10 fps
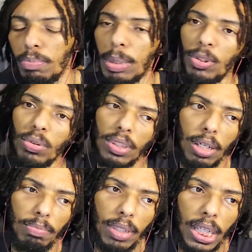maybe do a
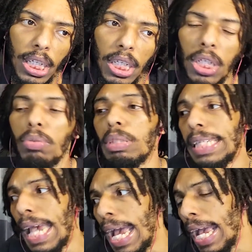thumbnail,
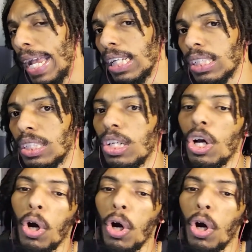tags,